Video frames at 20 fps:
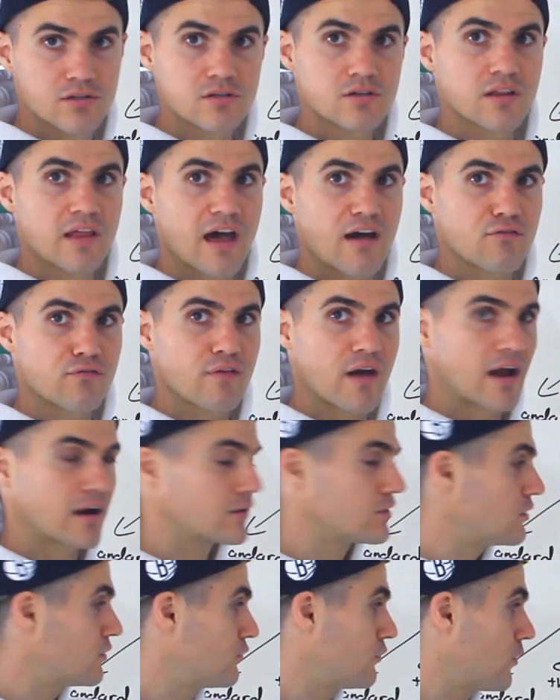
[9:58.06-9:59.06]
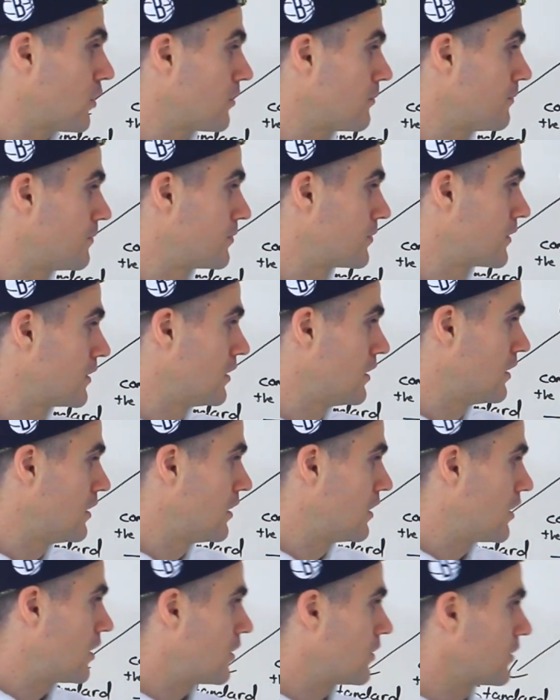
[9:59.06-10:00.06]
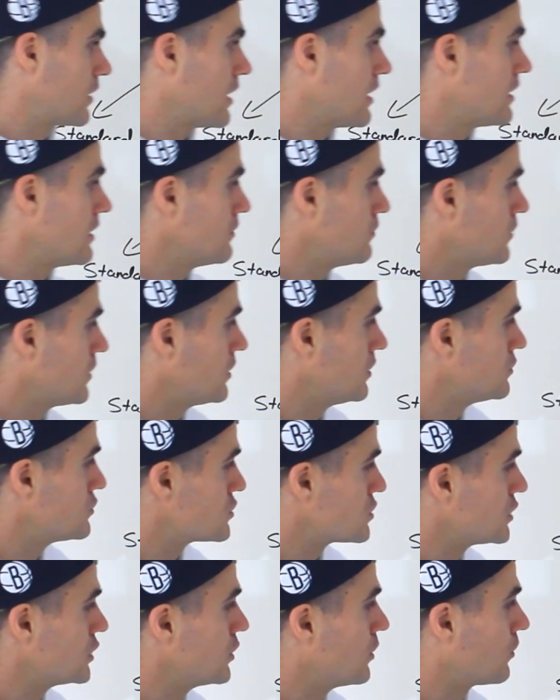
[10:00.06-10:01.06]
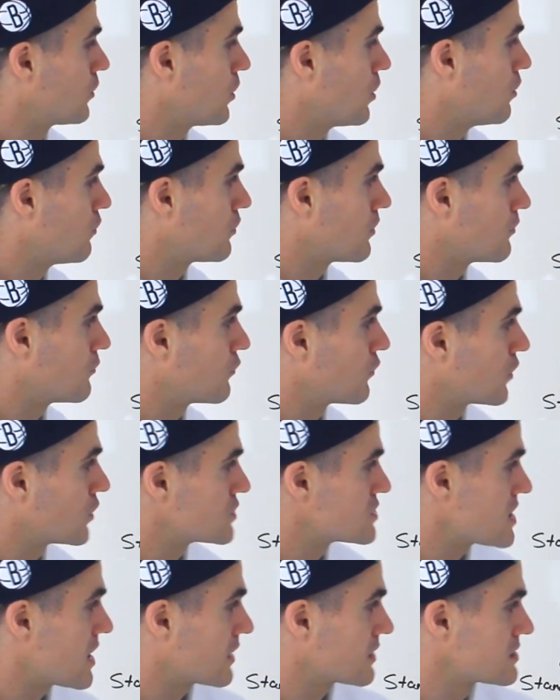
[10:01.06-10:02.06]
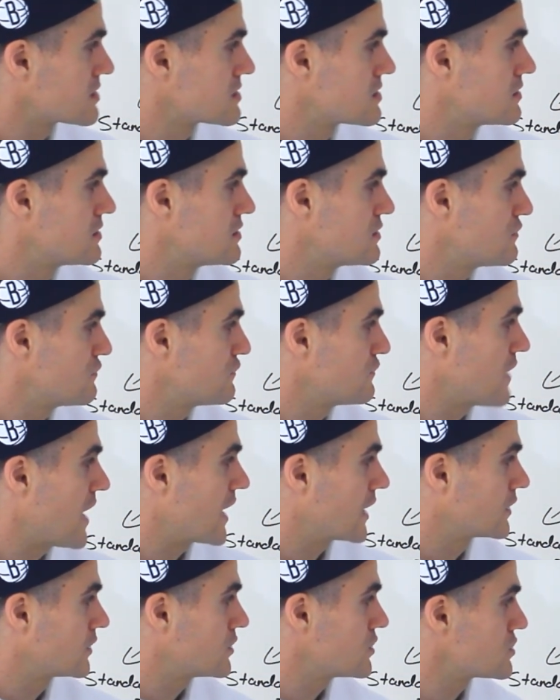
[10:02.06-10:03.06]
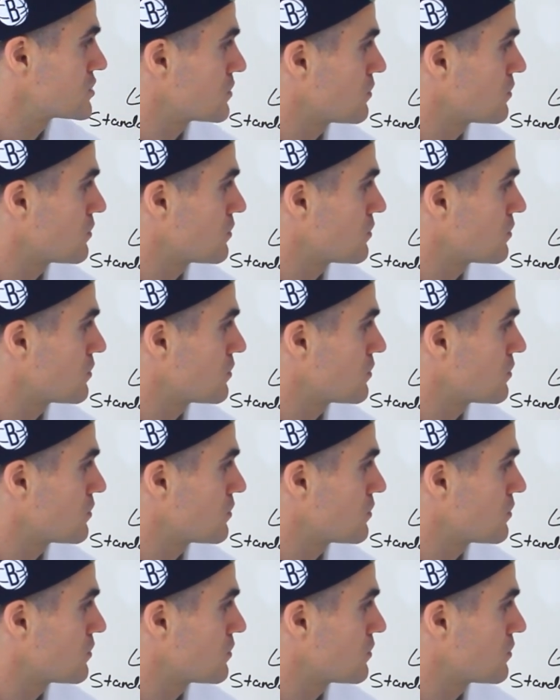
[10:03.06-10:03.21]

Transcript: to that factored form. Okay, we usually don't go from vertex to factored.